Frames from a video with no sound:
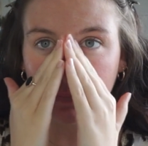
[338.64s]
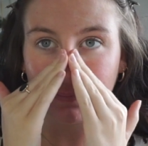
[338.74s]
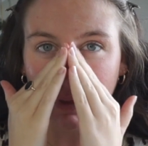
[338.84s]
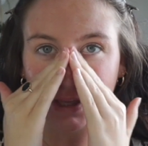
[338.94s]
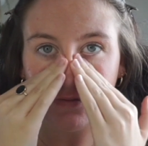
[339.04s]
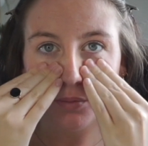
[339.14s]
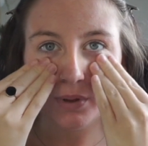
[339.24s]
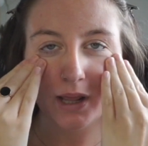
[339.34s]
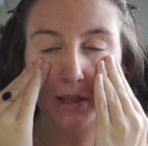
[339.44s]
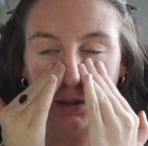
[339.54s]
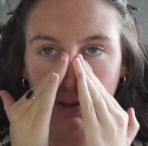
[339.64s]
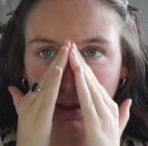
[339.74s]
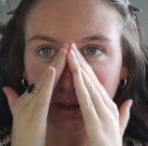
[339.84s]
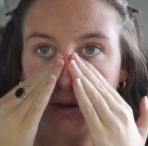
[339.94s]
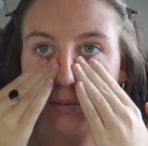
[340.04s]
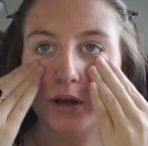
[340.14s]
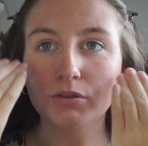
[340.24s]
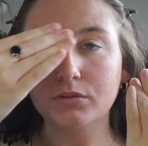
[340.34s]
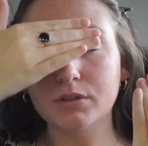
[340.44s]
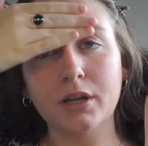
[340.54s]
But even when I go out, I
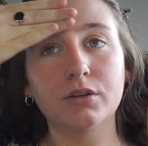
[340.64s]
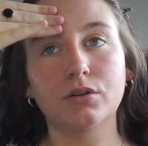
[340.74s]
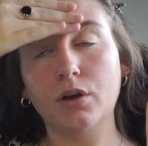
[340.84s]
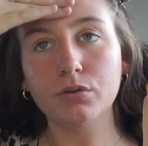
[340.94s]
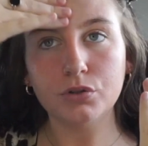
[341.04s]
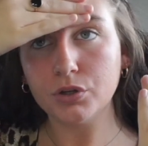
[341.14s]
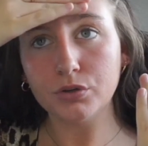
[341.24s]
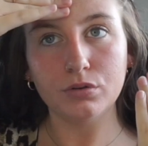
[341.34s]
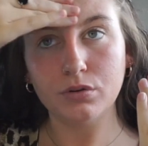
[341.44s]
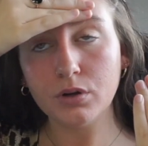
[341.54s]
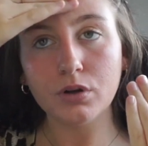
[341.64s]
don't tend to go too